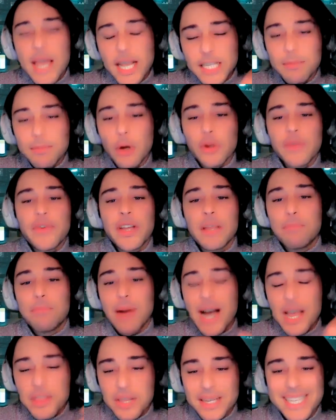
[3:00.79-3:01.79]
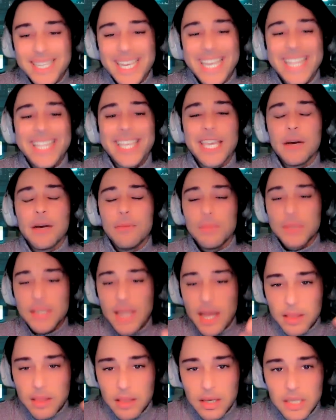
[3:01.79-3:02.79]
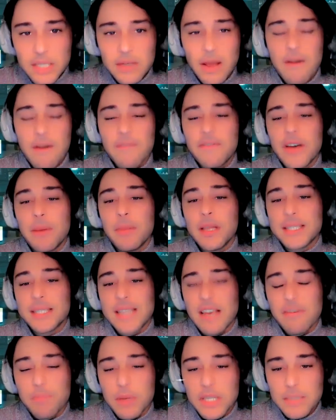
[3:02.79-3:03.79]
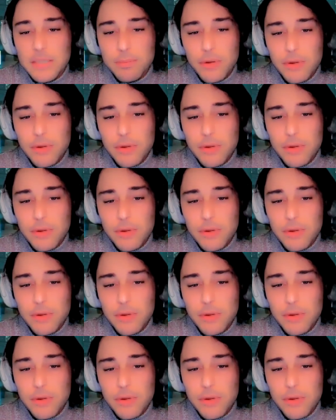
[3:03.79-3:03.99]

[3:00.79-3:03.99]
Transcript: It's motivated by these idioms that these feminists have been